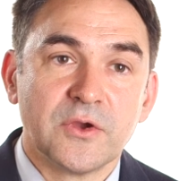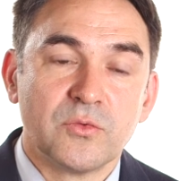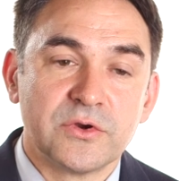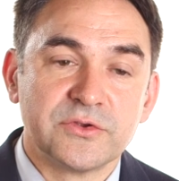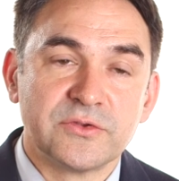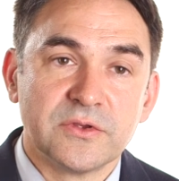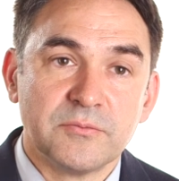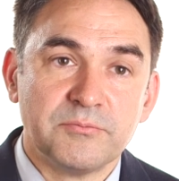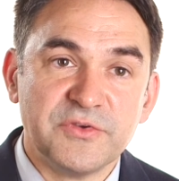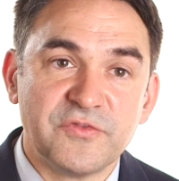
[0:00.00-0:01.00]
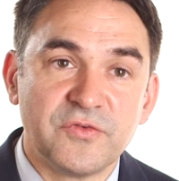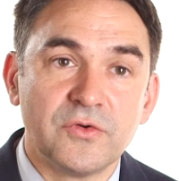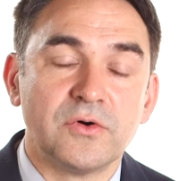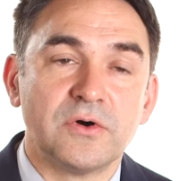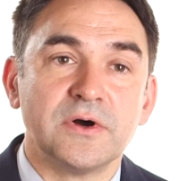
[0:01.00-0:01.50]
Whereas
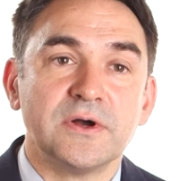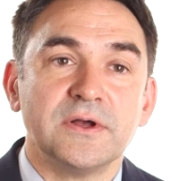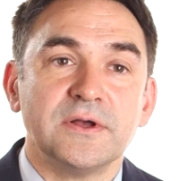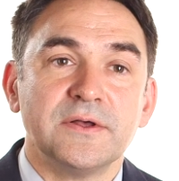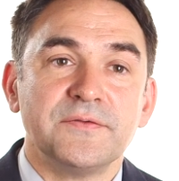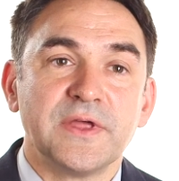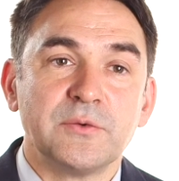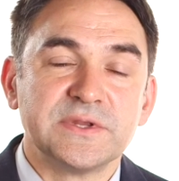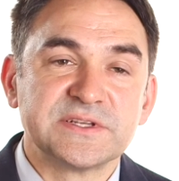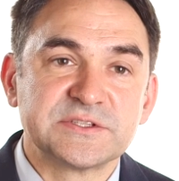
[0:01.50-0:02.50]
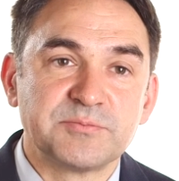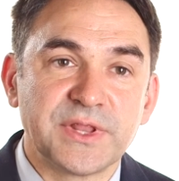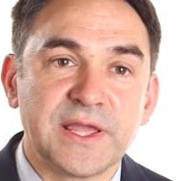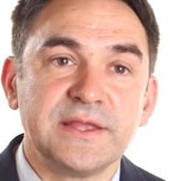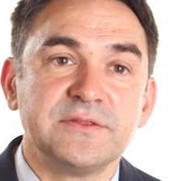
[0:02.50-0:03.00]
before, they would
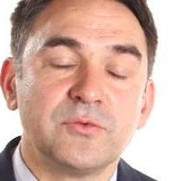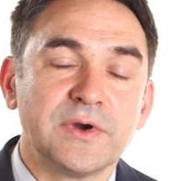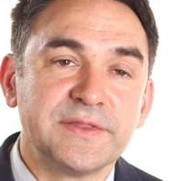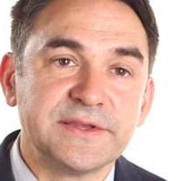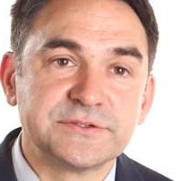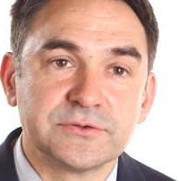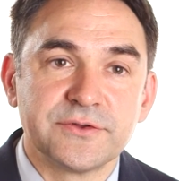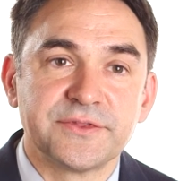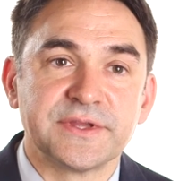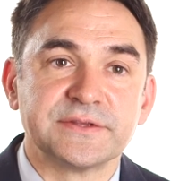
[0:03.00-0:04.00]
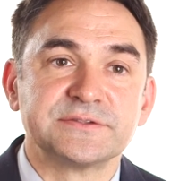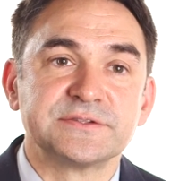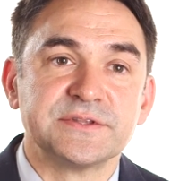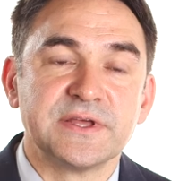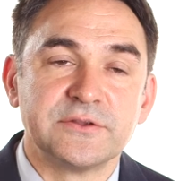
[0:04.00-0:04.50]
explain the way they saw things
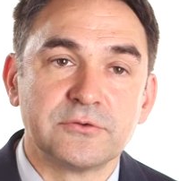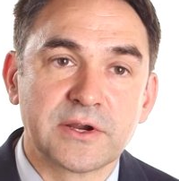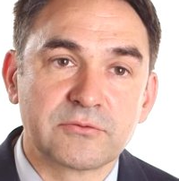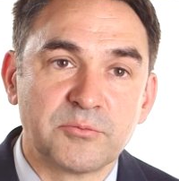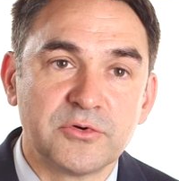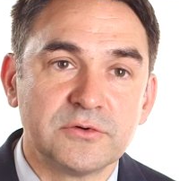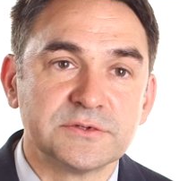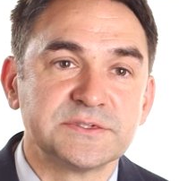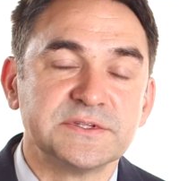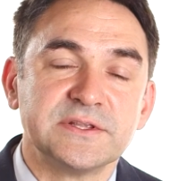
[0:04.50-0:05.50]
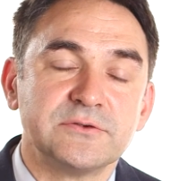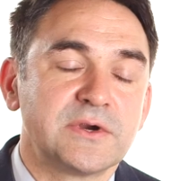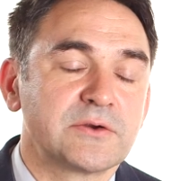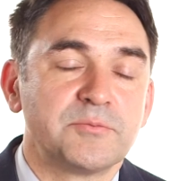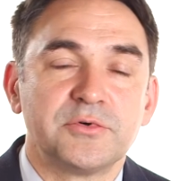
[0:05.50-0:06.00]
to their direct reports, and their
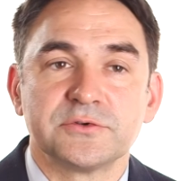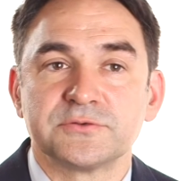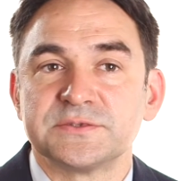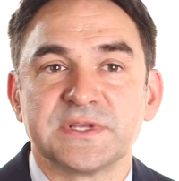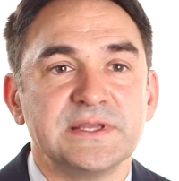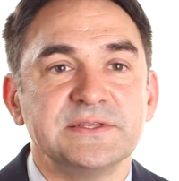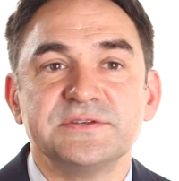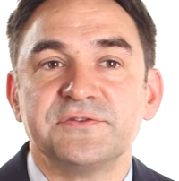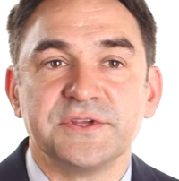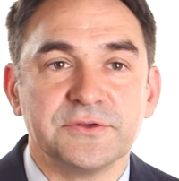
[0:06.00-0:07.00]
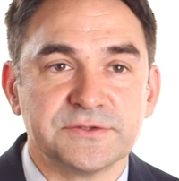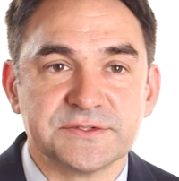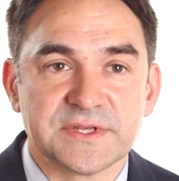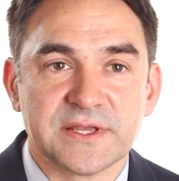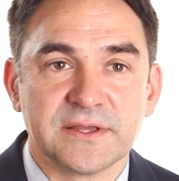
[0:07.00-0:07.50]
direct reports would say, easy for you to
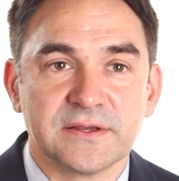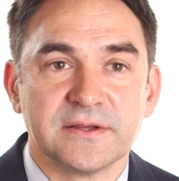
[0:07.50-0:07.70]
say.